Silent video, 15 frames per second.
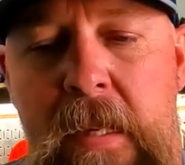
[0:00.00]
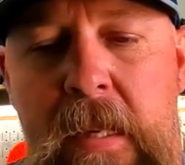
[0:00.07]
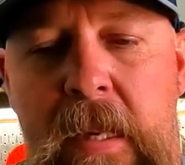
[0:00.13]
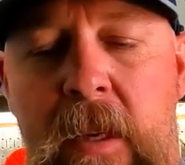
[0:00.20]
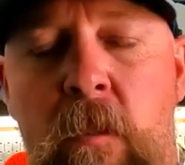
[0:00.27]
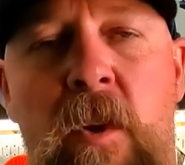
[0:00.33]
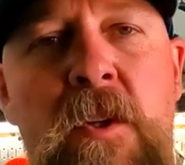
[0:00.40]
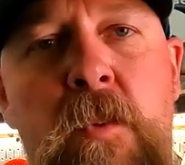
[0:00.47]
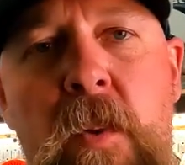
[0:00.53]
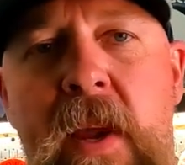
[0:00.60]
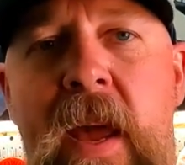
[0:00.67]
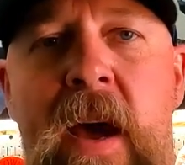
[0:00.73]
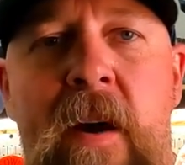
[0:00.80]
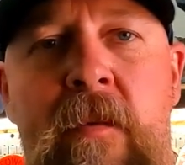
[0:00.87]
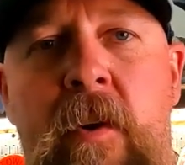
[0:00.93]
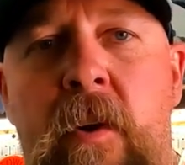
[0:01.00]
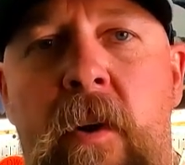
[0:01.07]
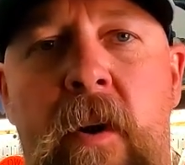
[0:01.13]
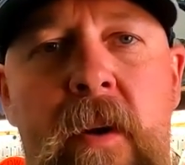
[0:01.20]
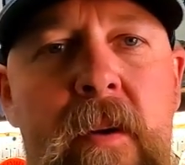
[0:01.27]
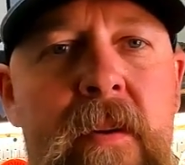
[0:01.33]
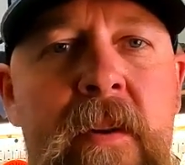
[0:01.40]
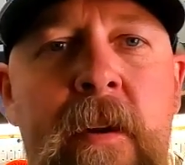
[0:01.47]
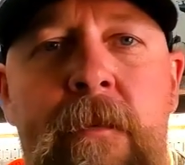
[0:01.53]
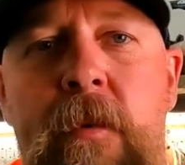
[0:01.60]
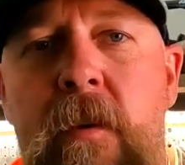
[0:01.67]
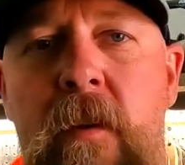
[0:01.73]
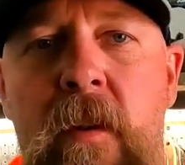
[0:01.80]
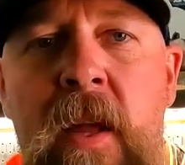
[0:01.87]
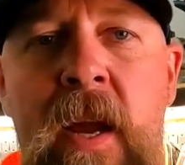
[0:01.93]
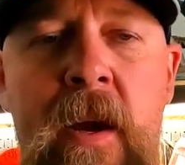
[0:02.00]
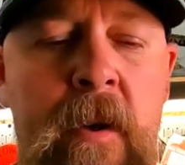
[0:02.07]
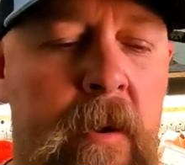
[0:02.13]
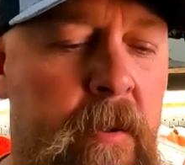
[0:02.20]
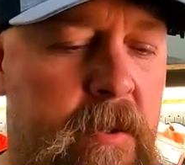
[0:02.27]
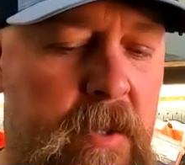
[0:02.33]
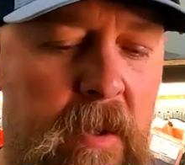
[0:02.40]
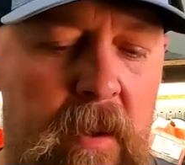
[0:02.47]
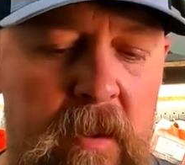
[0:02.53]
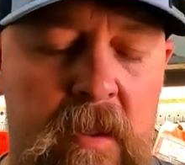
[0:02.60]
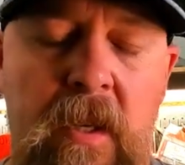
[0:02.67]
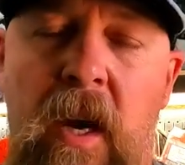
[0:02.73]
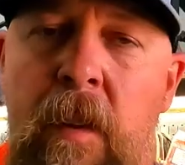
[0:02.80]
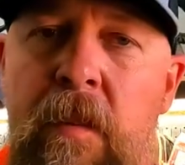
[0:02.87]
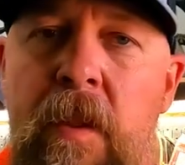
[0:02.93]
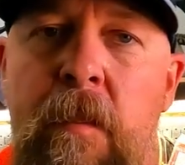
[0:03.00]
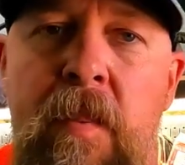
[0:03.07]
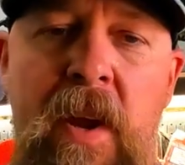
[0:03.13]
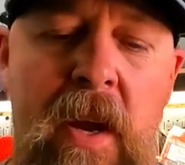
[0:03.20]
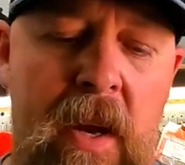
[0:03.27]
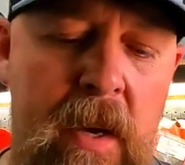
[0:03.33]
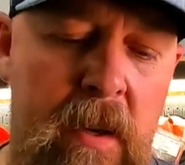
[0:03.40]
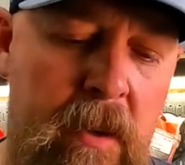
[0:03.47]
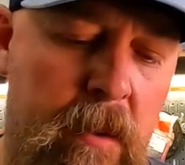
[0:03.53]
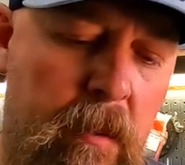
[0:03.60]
And once we have our different layers on top of the paint,